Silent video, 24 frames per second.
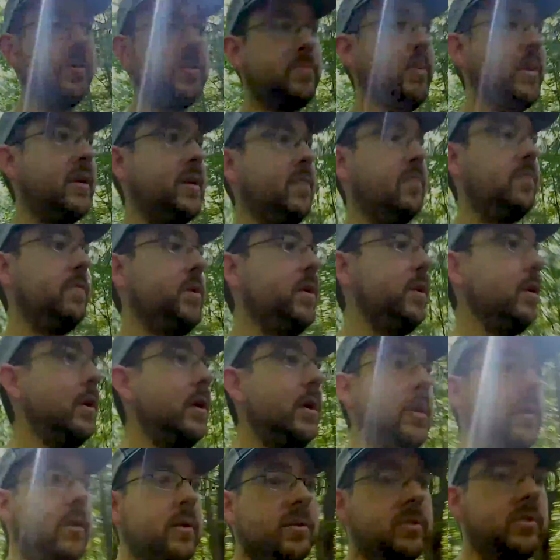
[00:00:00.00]
perspective.
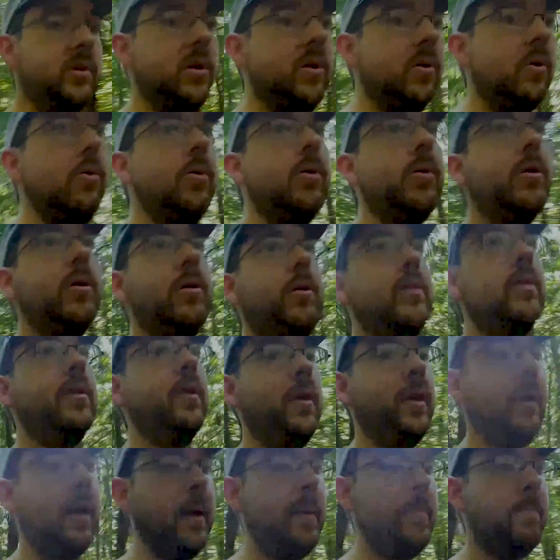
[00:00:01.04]
So
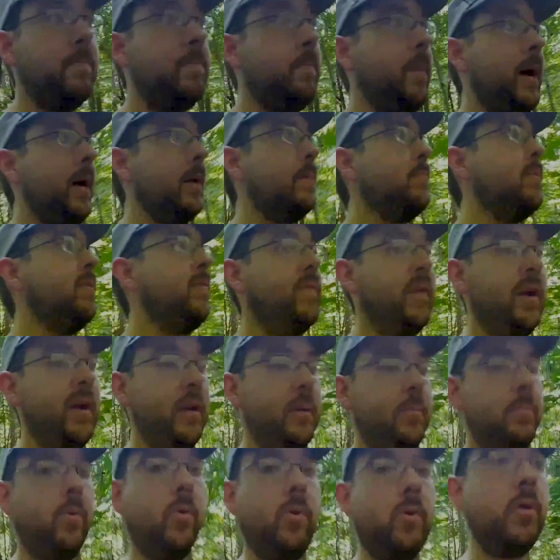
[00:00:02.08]
I might be
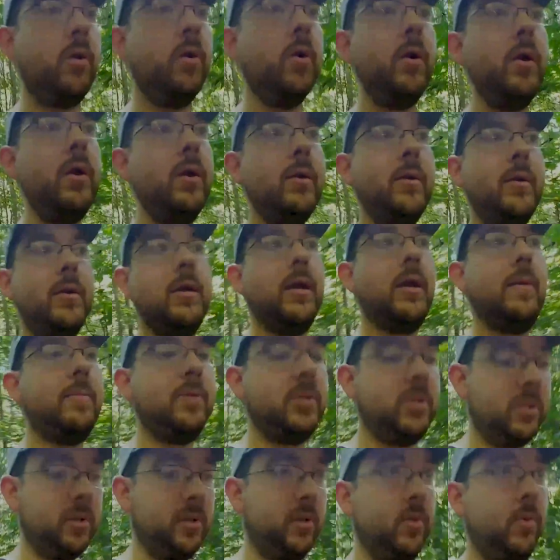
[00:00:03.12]
finding more
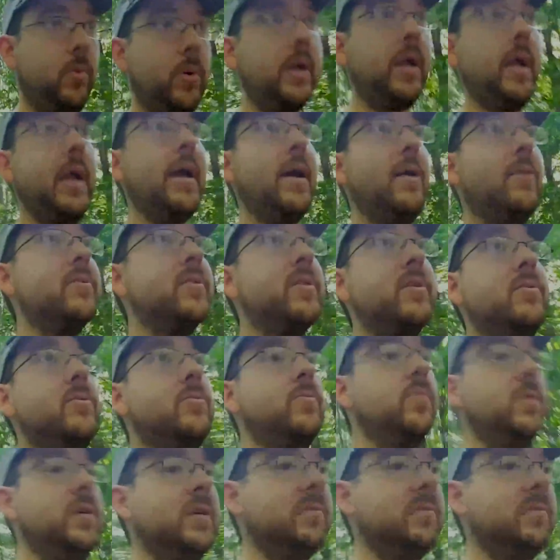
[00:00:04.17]
images on the way out. We'll